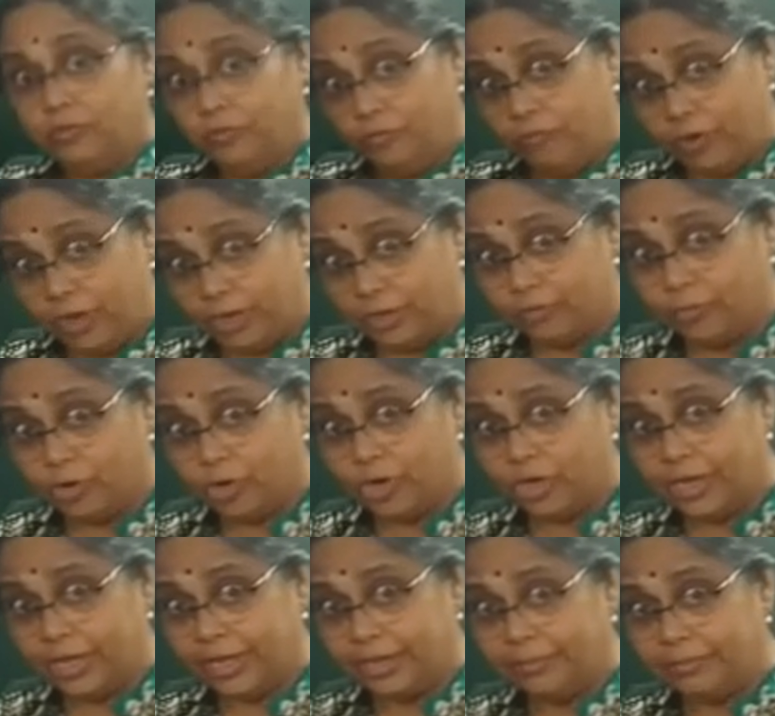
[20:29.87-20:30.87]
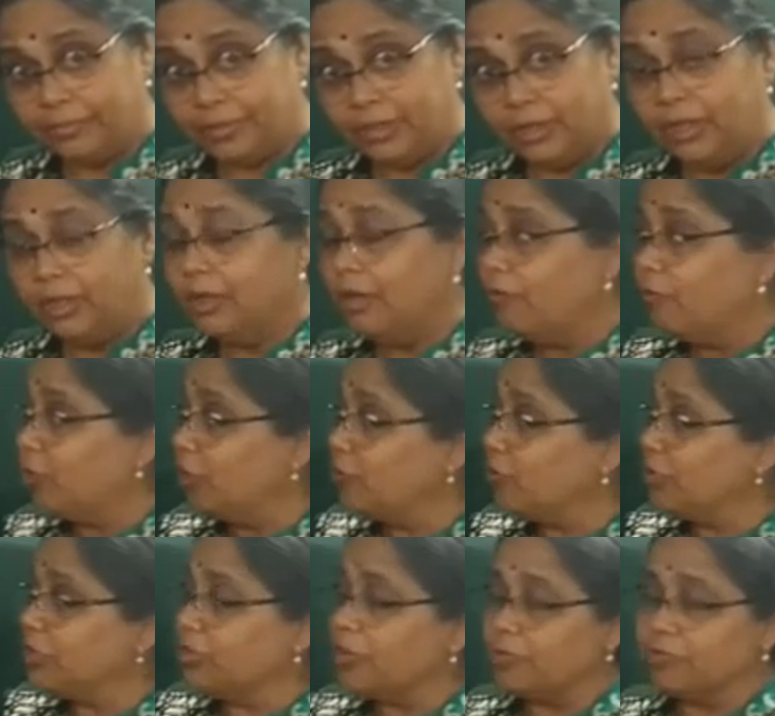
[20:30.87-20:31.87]
One more time. What
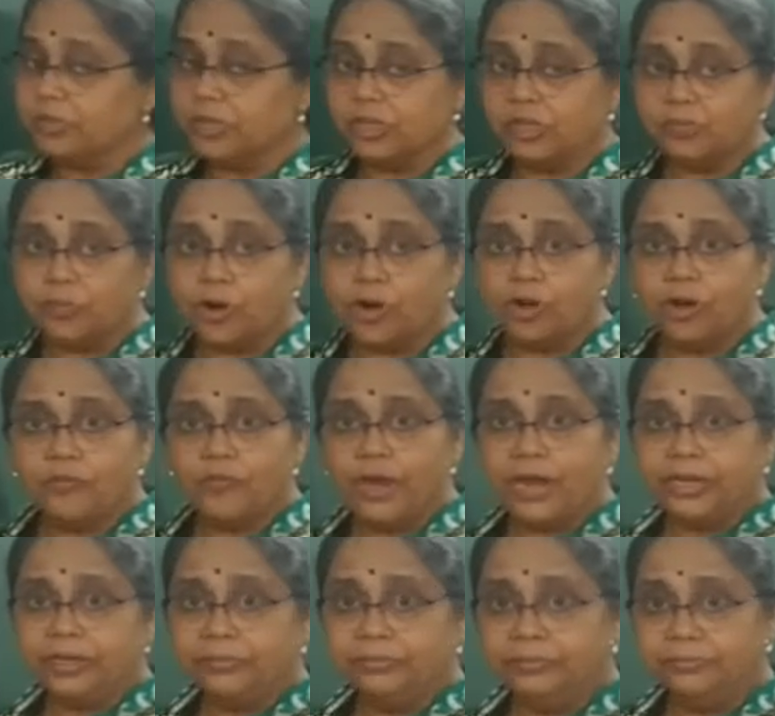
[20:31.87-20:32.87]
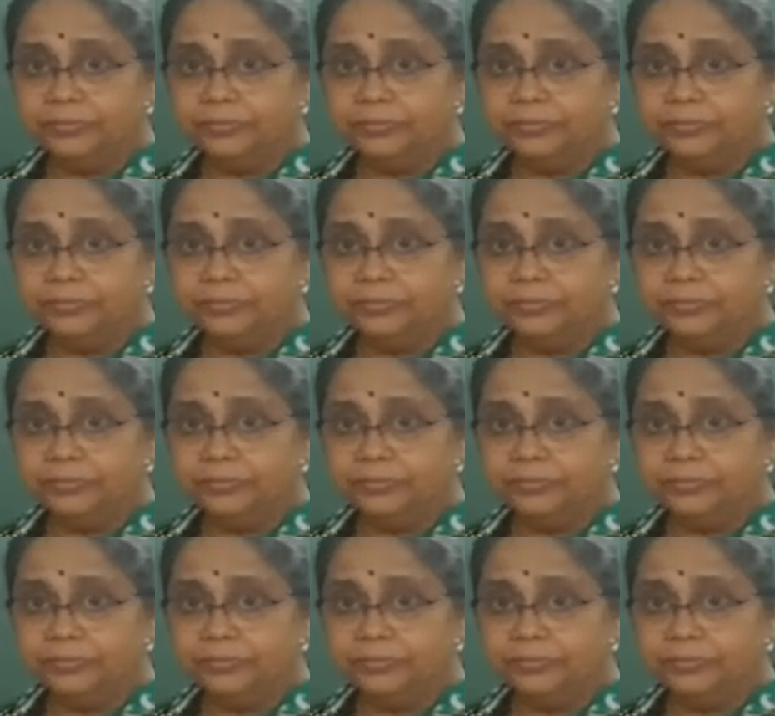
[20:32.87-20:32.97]
was Thomson's model of atom?